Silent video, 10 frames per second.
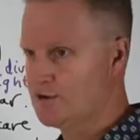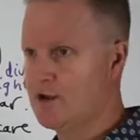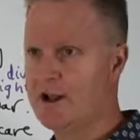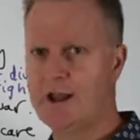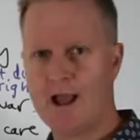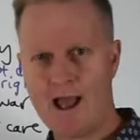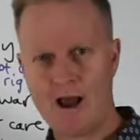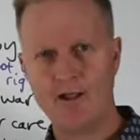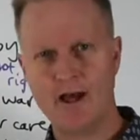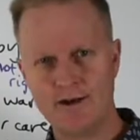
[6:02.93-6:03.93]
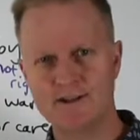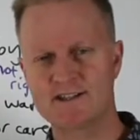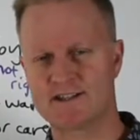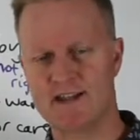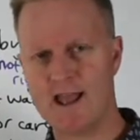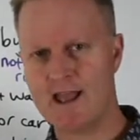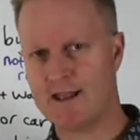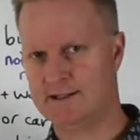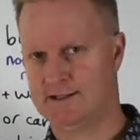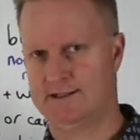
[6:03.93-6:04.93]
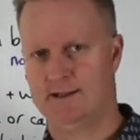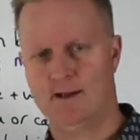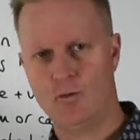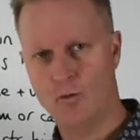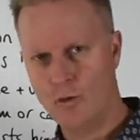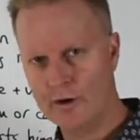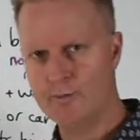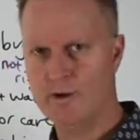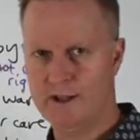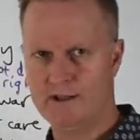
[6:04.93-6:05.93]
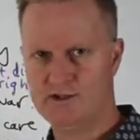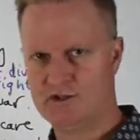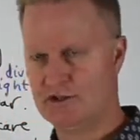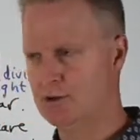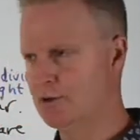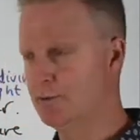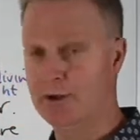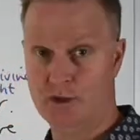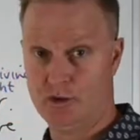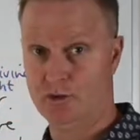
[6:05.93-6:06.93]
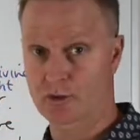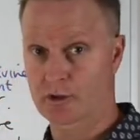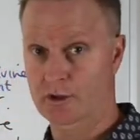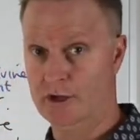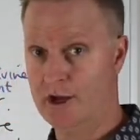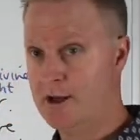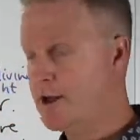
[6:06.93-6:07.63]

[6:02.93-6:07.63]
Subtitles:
that Hal understands what it means to be a true leader,